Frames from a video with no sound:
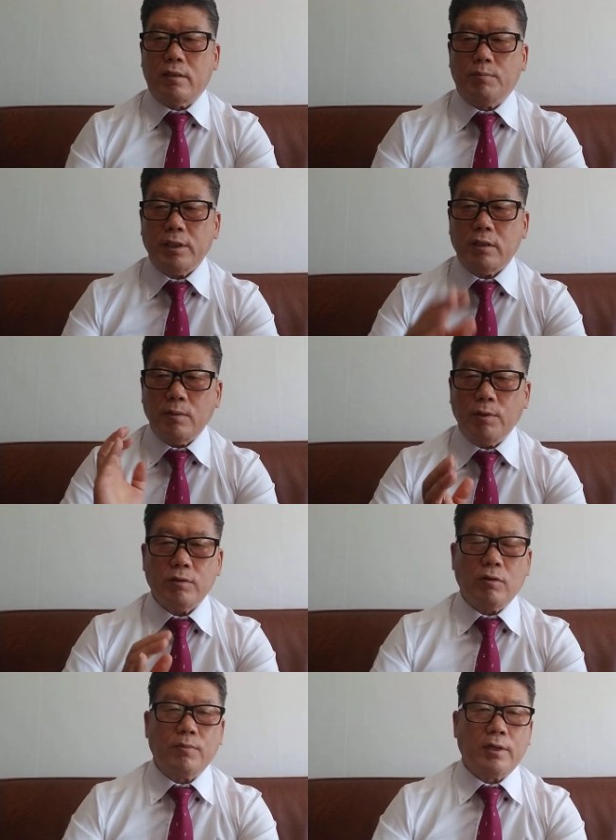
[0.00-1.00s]
Best import
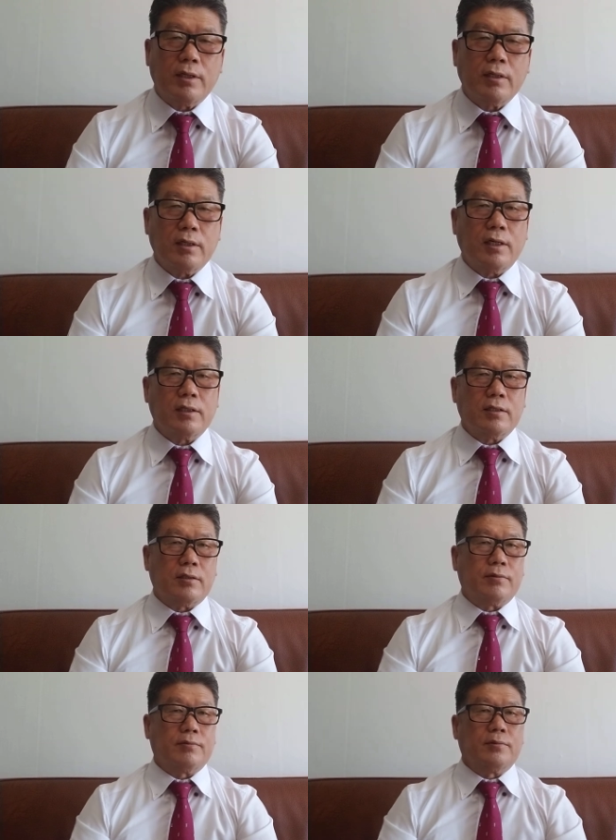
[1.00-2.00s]
offer like this.
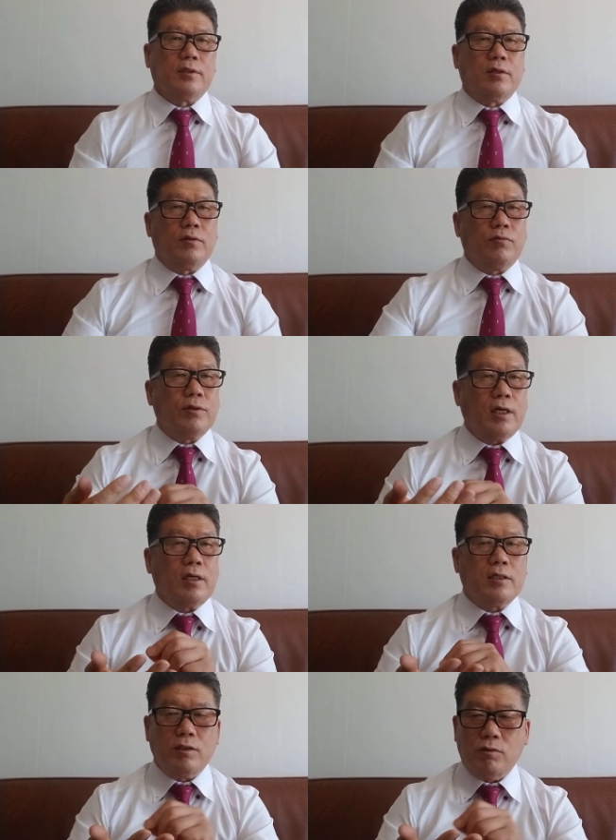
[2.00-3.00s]
We are
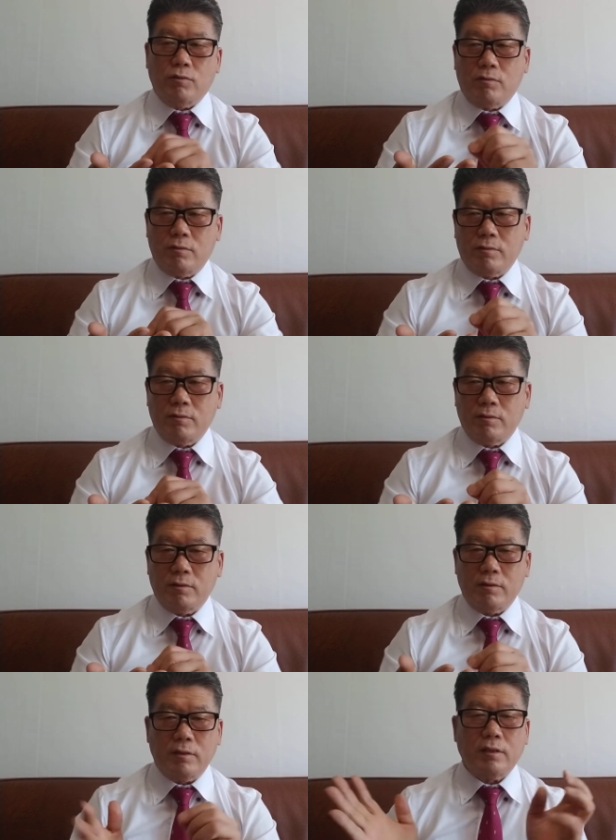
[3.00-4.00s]
an issue,
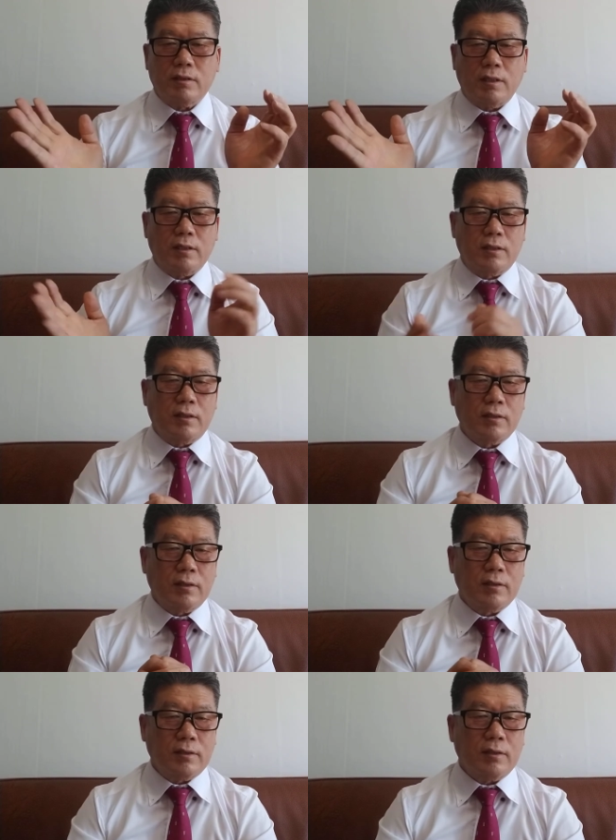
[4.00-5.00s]
understand?
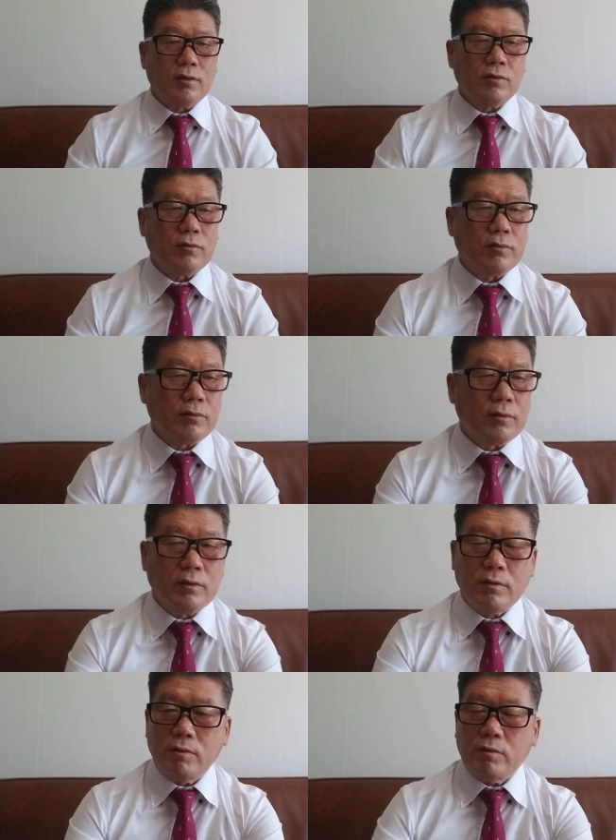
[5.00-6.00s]
Issue
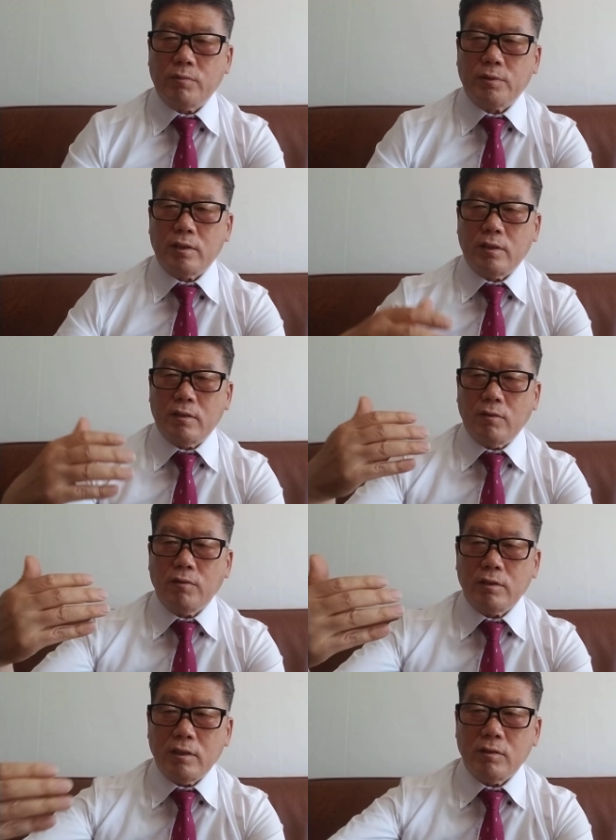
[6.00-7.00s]
of the
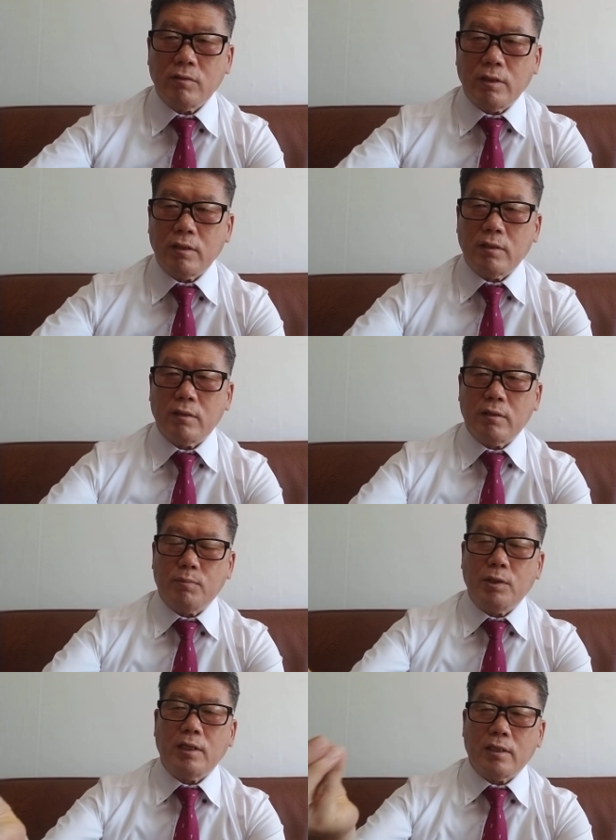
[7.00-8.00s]
own issue and the
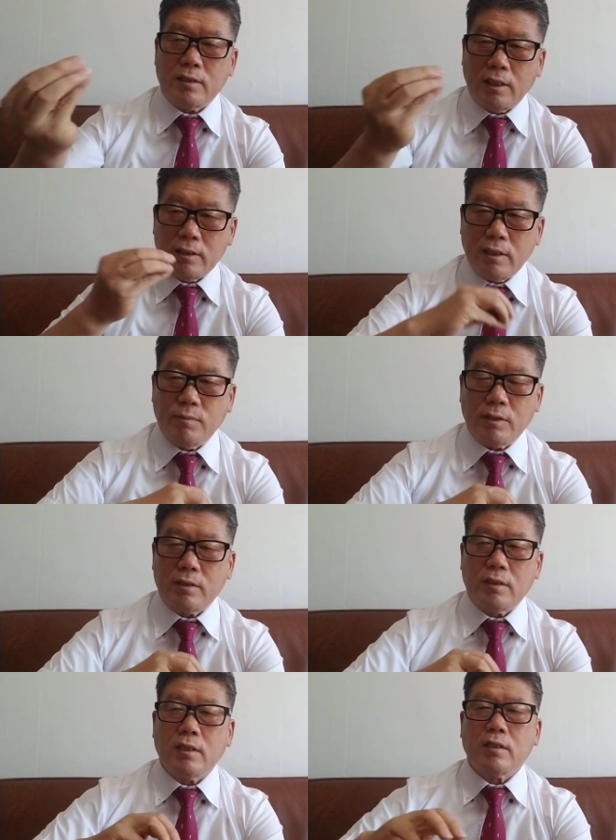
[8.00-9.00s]
P and the charge give
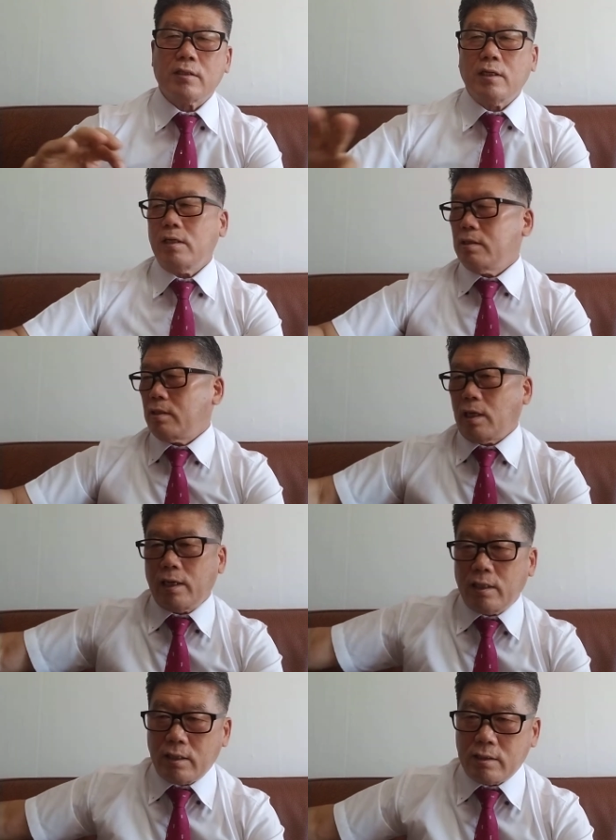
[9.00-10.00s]
us. And the sale is
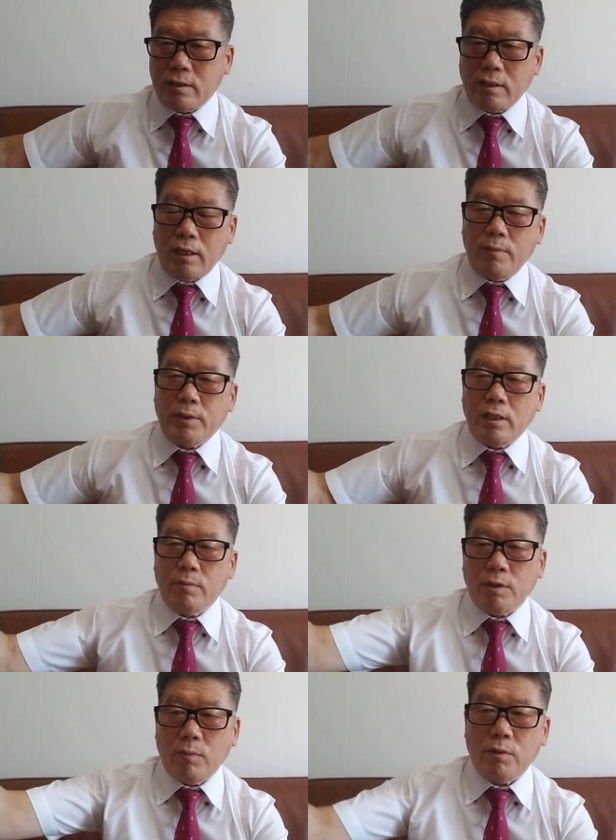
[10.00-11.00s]
another third company on
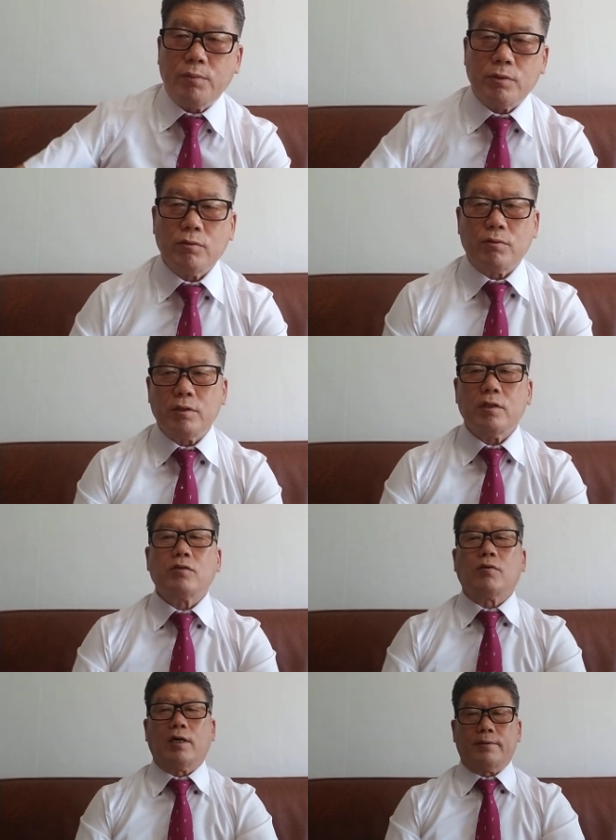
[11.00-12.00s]
behalf of you, issue.